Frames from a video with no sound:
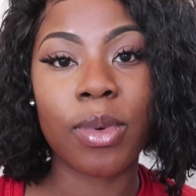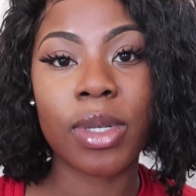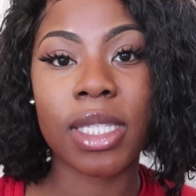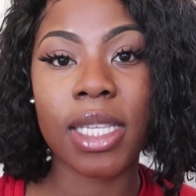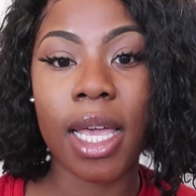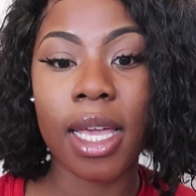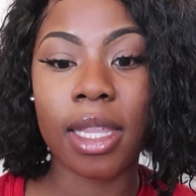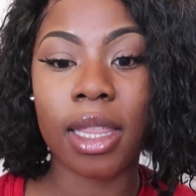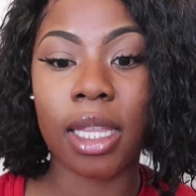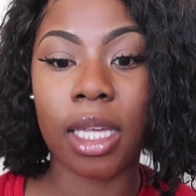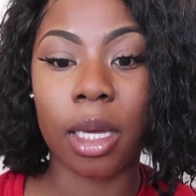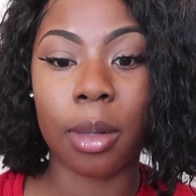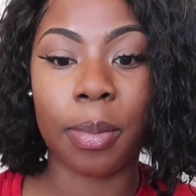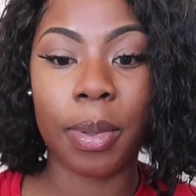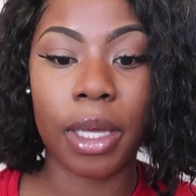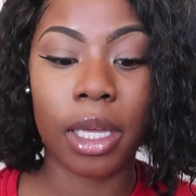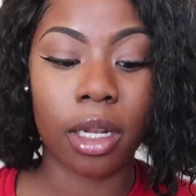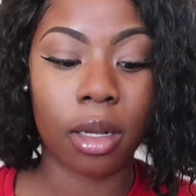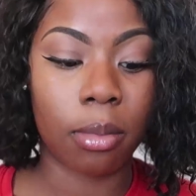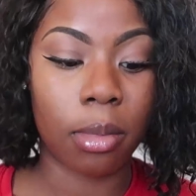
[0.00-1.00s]
I was like the
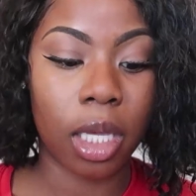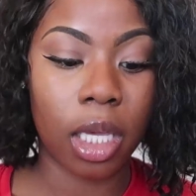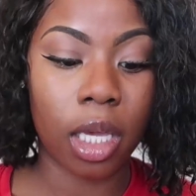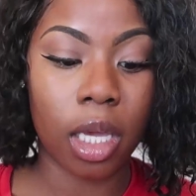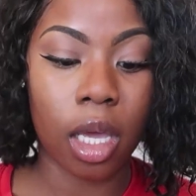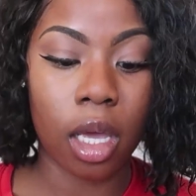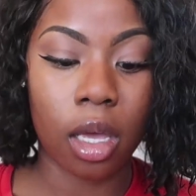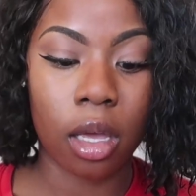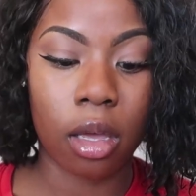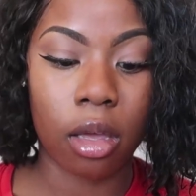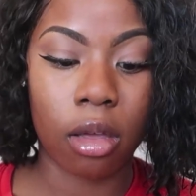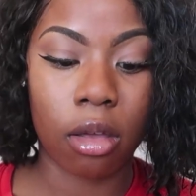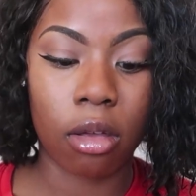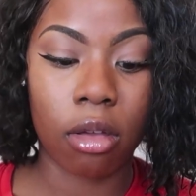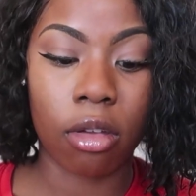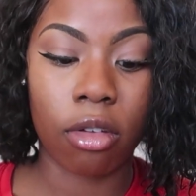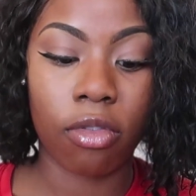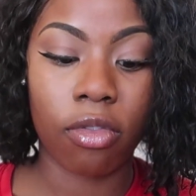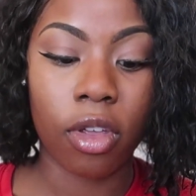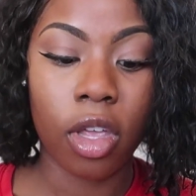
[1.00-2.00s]
epitome
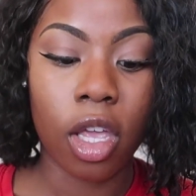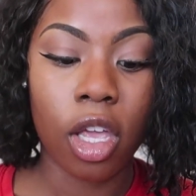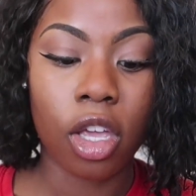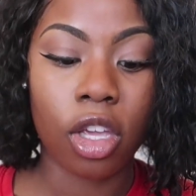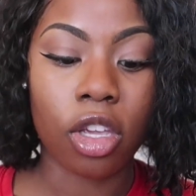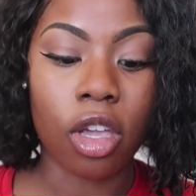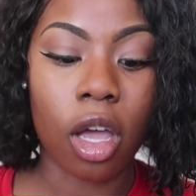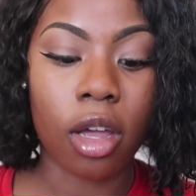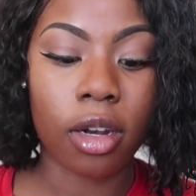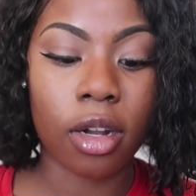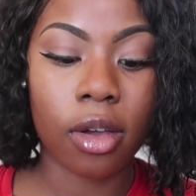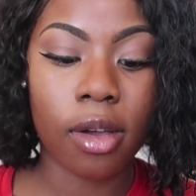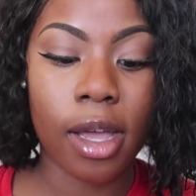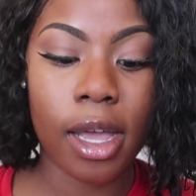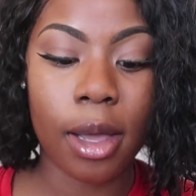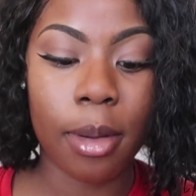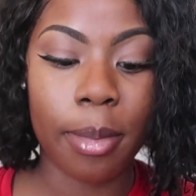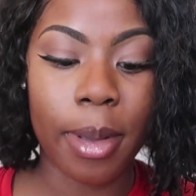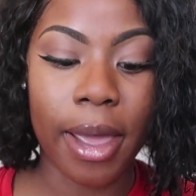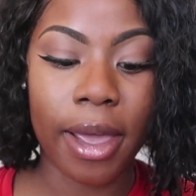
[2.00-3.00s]
of, y'all know
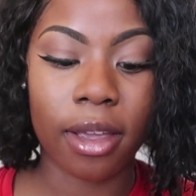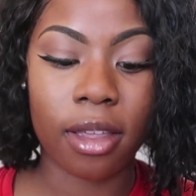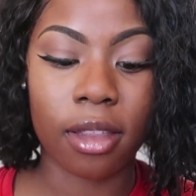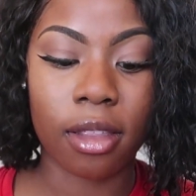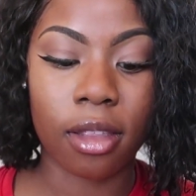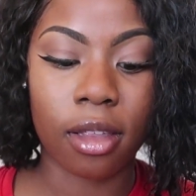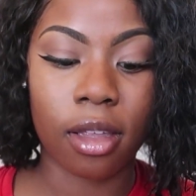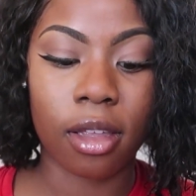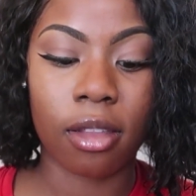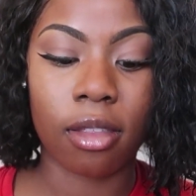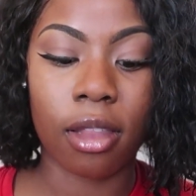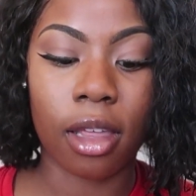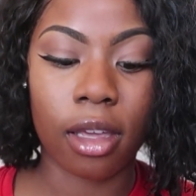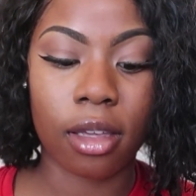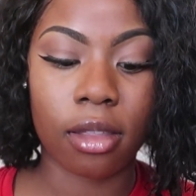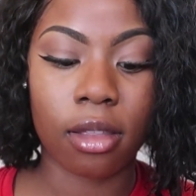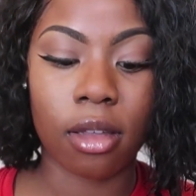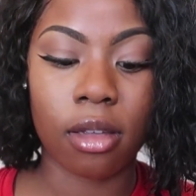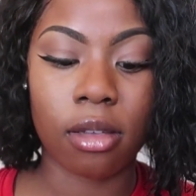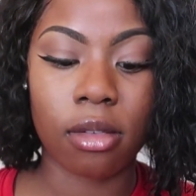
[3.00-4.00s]
how back then,
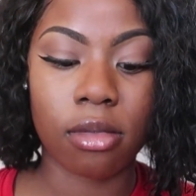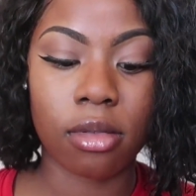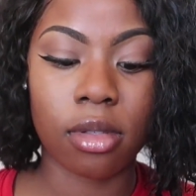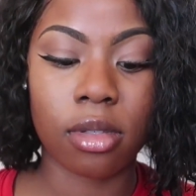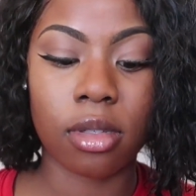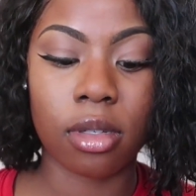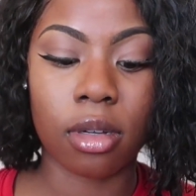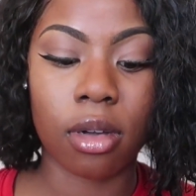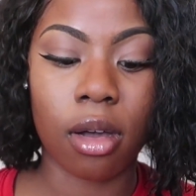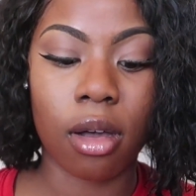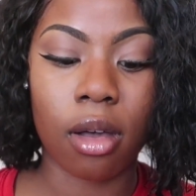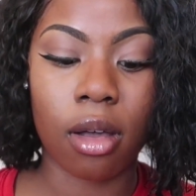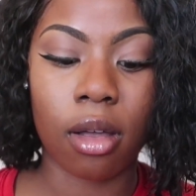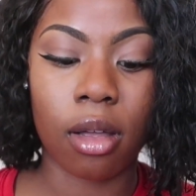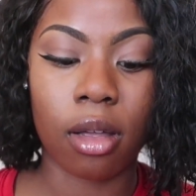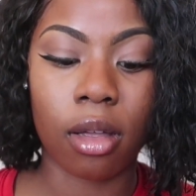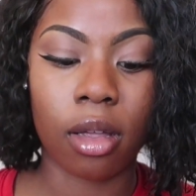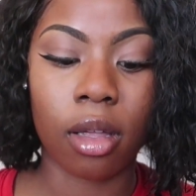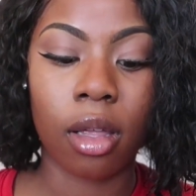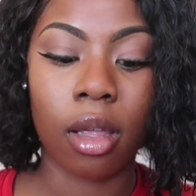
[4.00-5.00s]
like, they used to
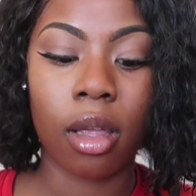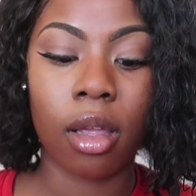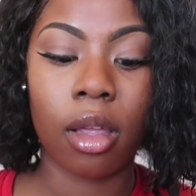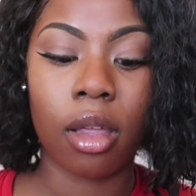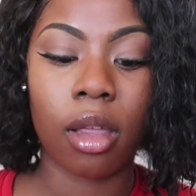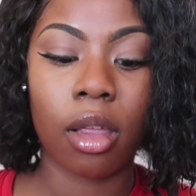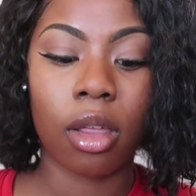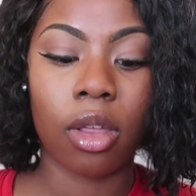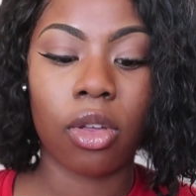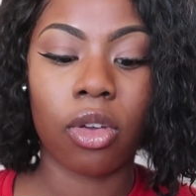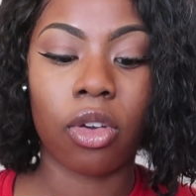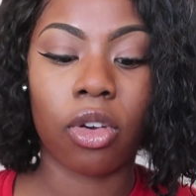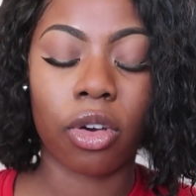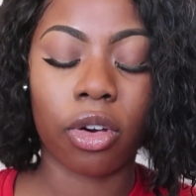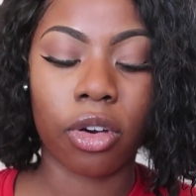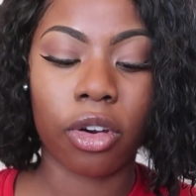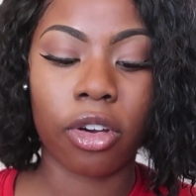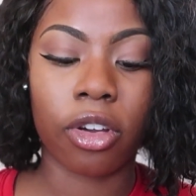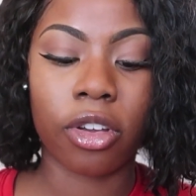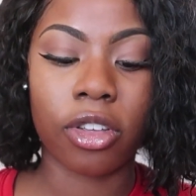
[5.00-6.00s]
call
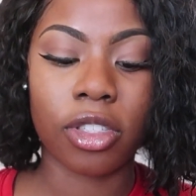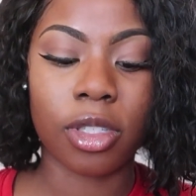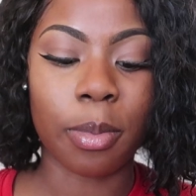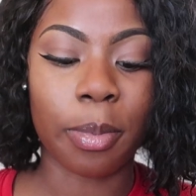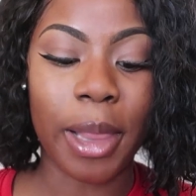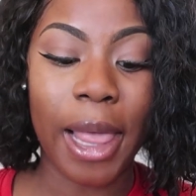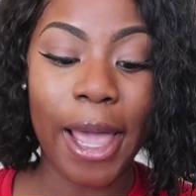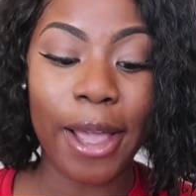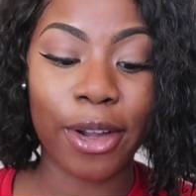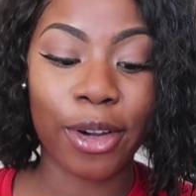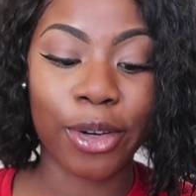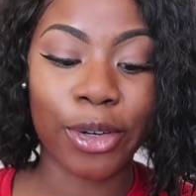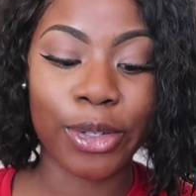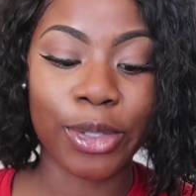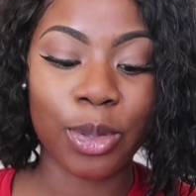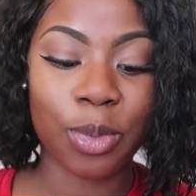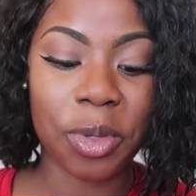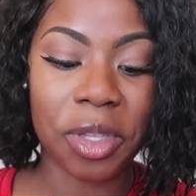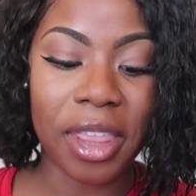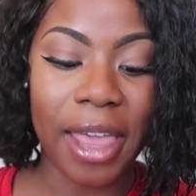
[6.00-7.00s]
girls, black
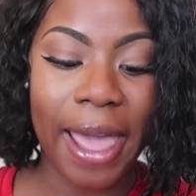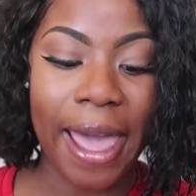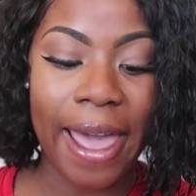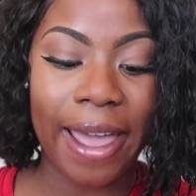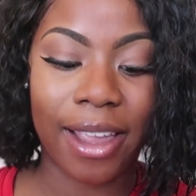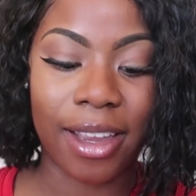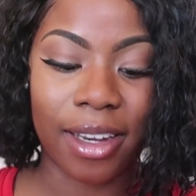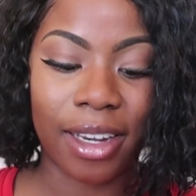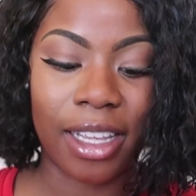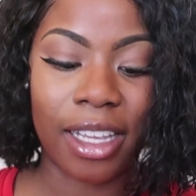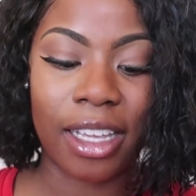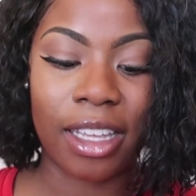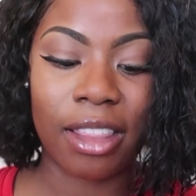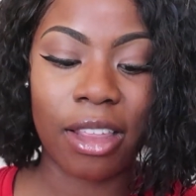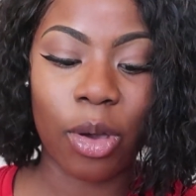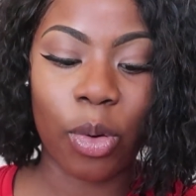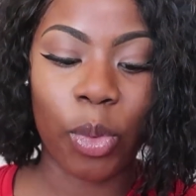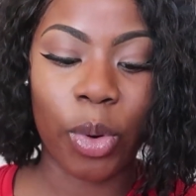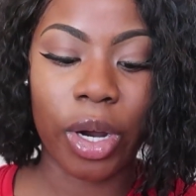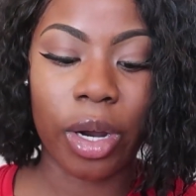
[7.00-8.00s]
girls with acne
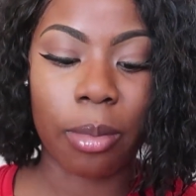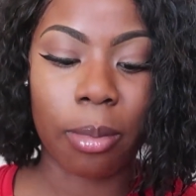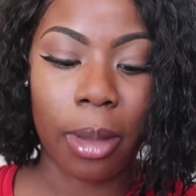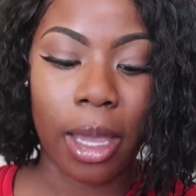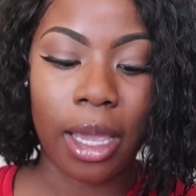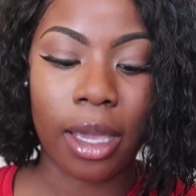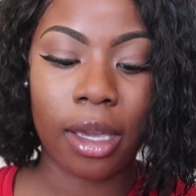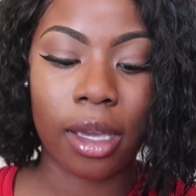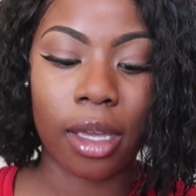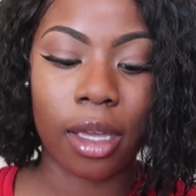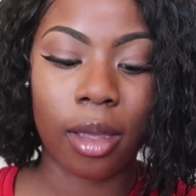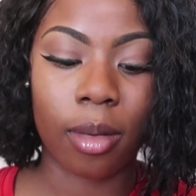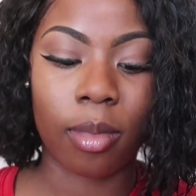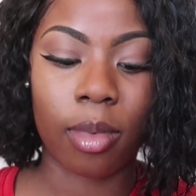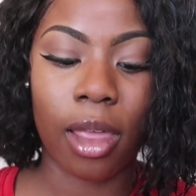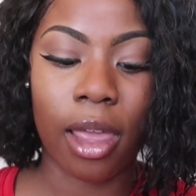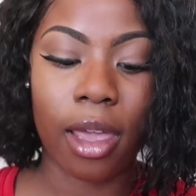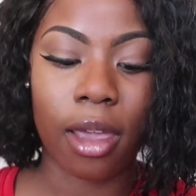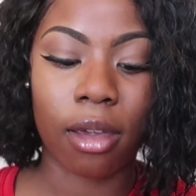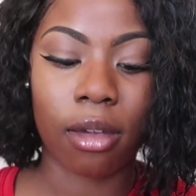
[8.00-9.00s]
that wear makeup,
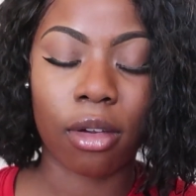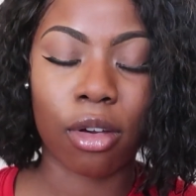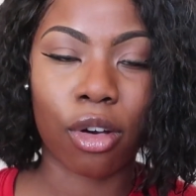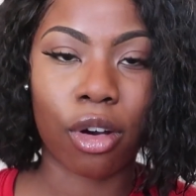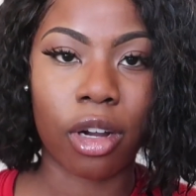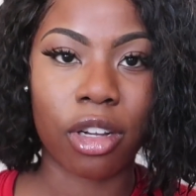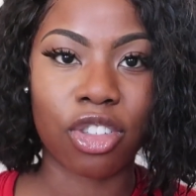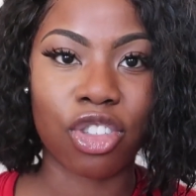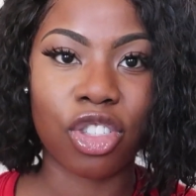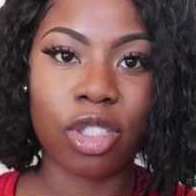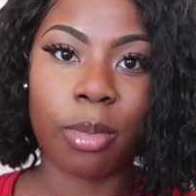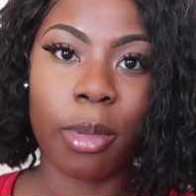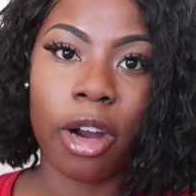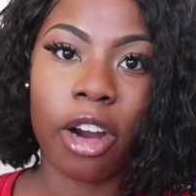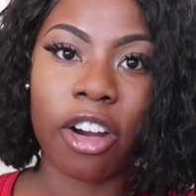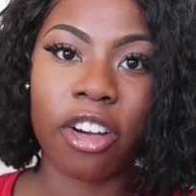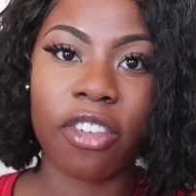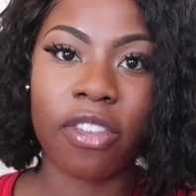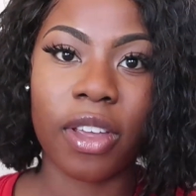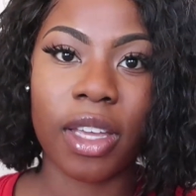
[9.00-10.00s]
like crunch
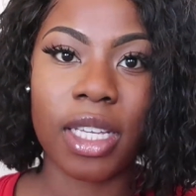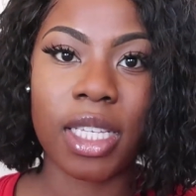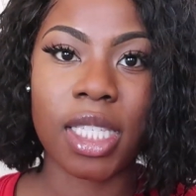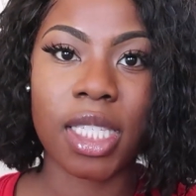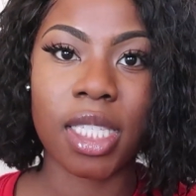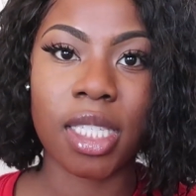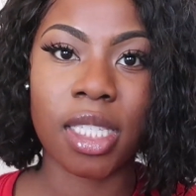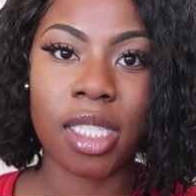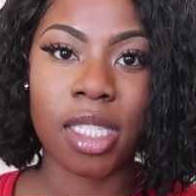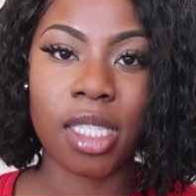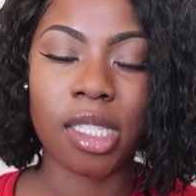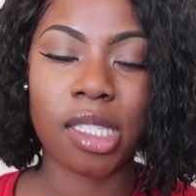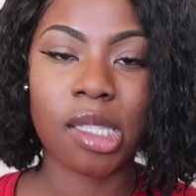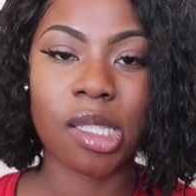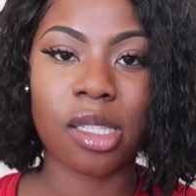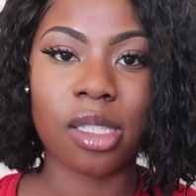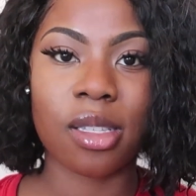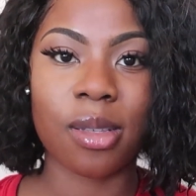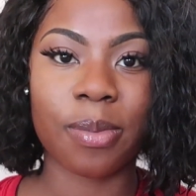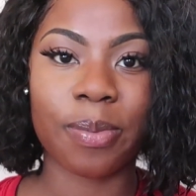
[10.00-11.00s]
bar faces.
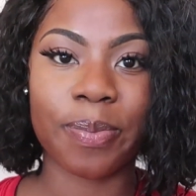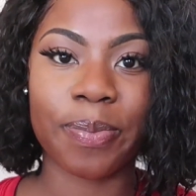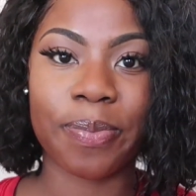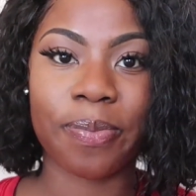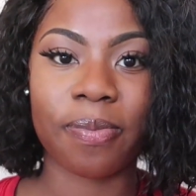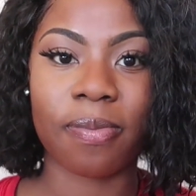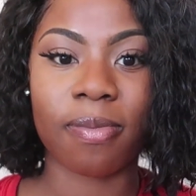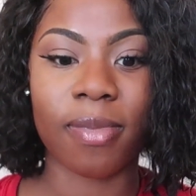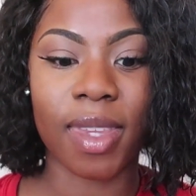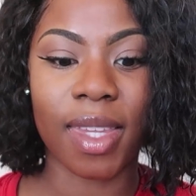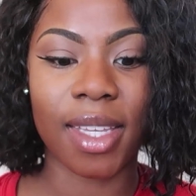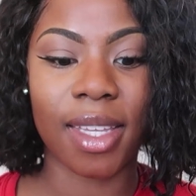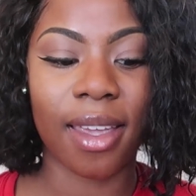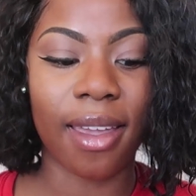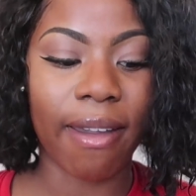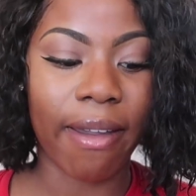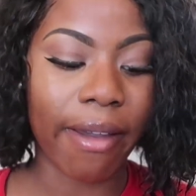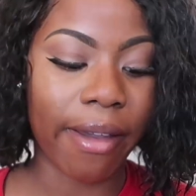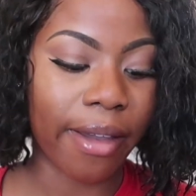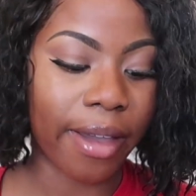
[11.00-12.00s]

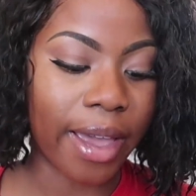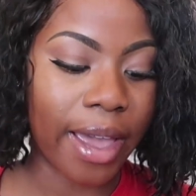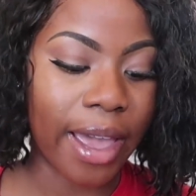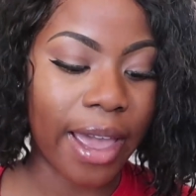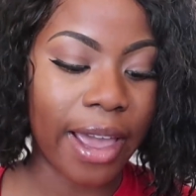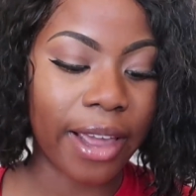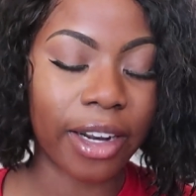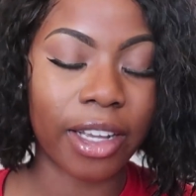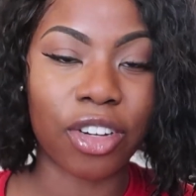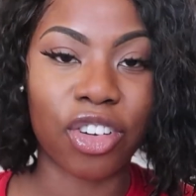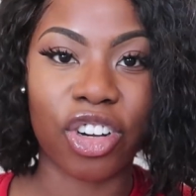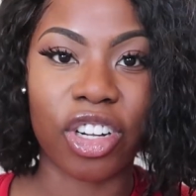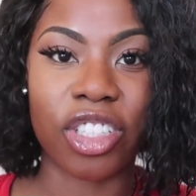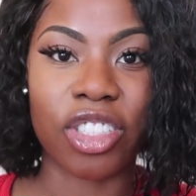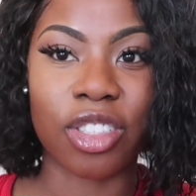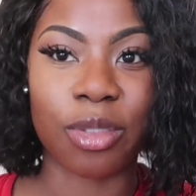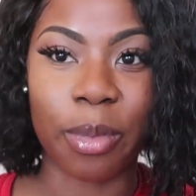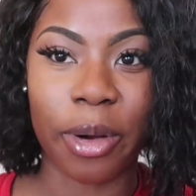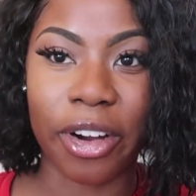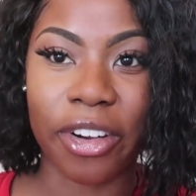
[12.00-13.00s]
Yeah, I had a
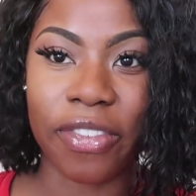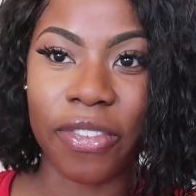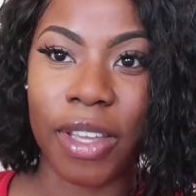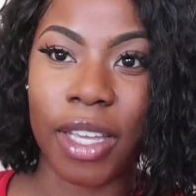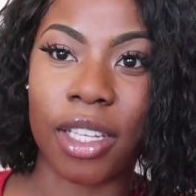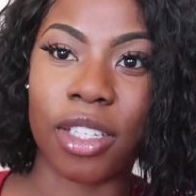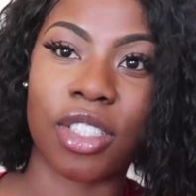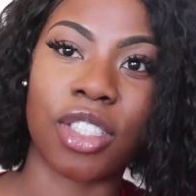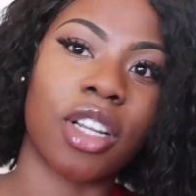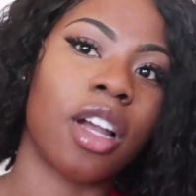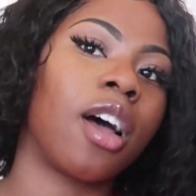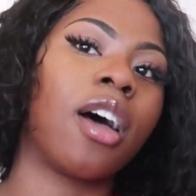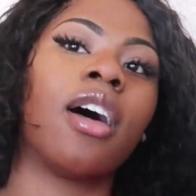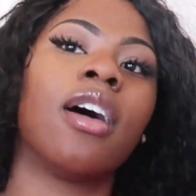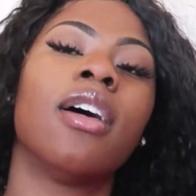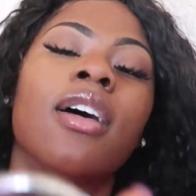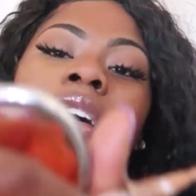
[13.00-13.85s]
crunch bar face, y'all.